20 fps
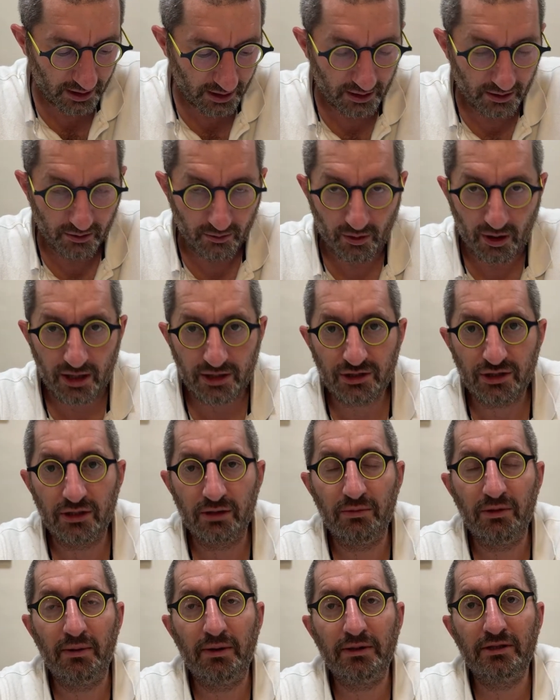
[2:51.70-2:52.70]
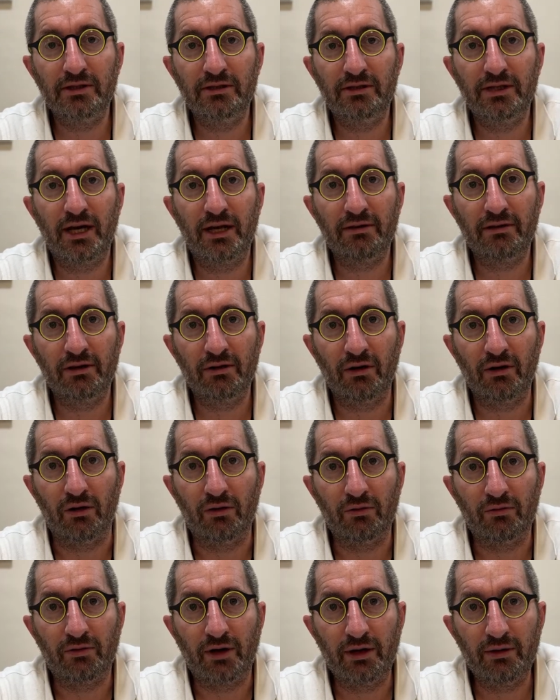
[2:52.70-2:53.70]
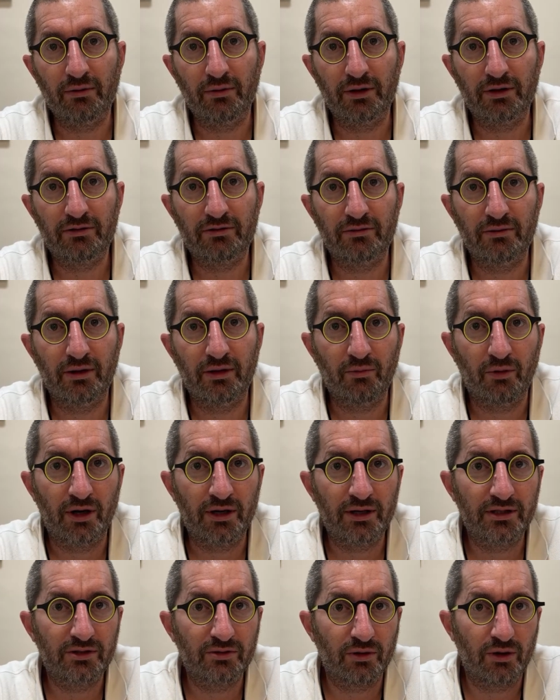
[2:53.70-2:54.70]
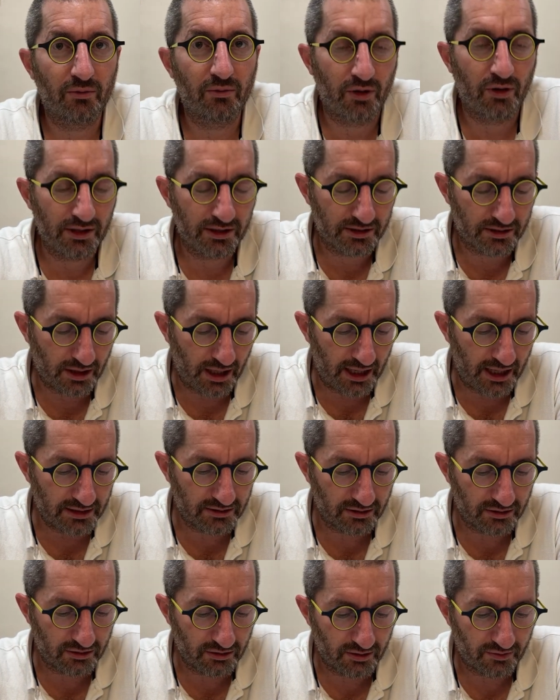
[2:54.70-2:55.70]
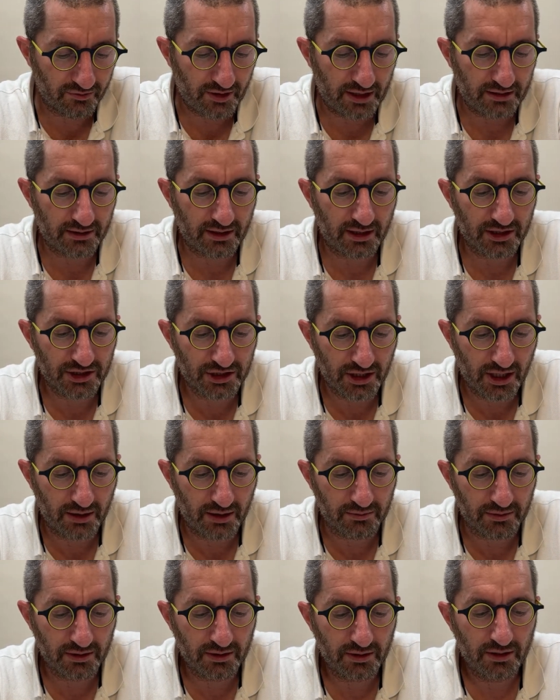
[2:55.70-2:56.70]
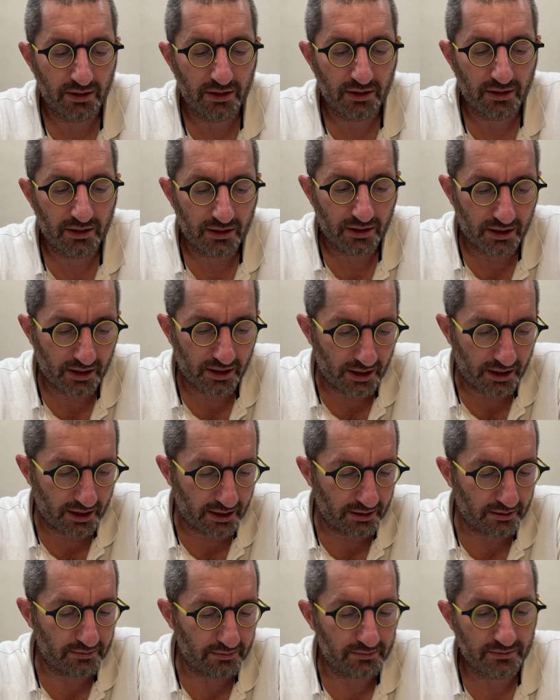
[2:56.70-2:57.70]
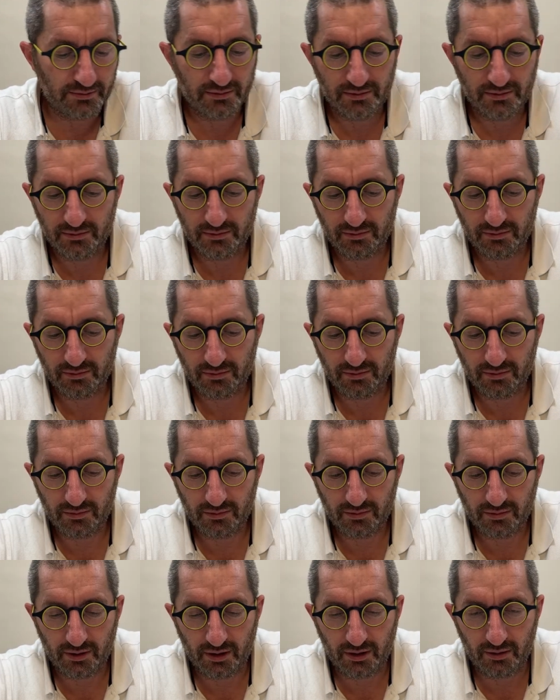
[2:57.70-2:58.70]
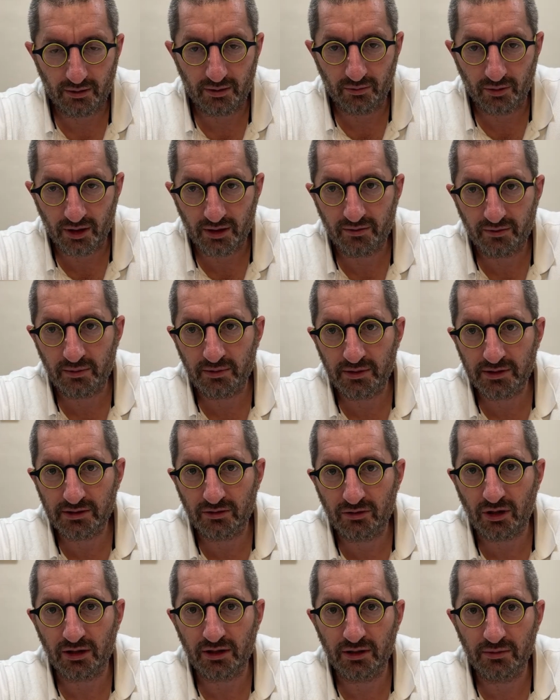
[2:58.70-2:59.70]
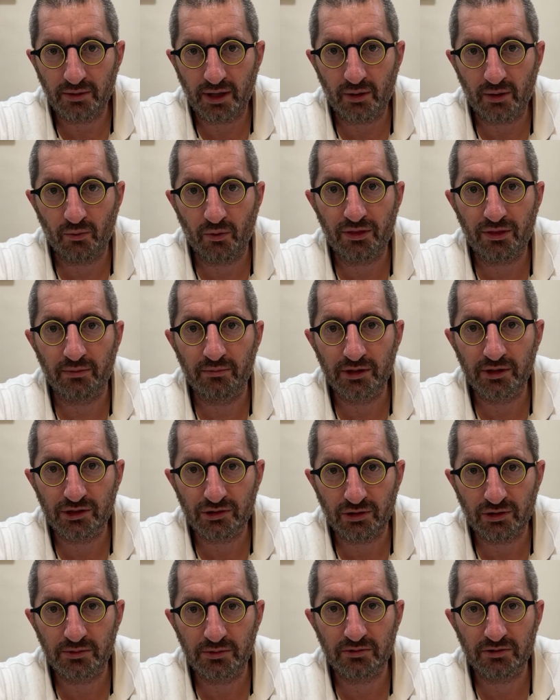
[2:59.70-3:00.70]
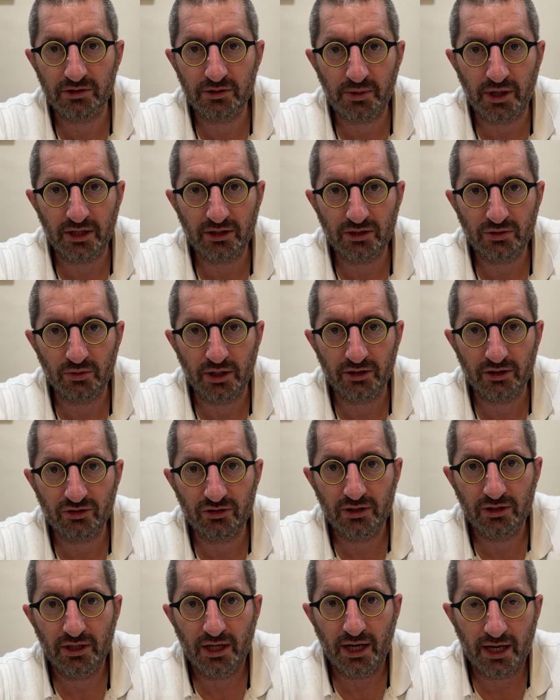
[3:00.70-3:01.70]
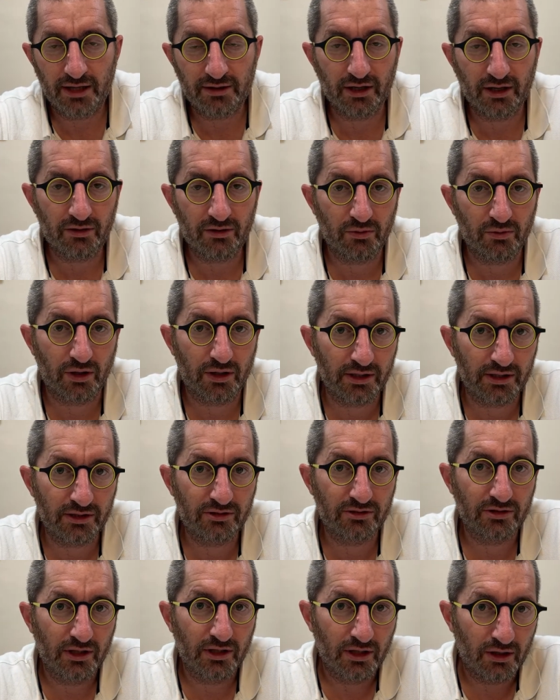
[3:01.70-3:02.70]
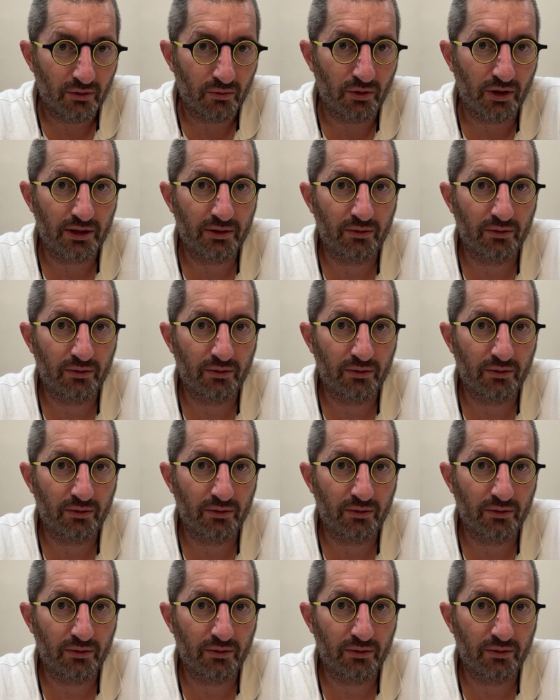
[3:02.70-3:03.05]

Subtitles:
Why should they be mentioned together at all? Right? One has to do with the fact that Hashem. One of them is talking about what the Mitzrim's response was, and the other one is what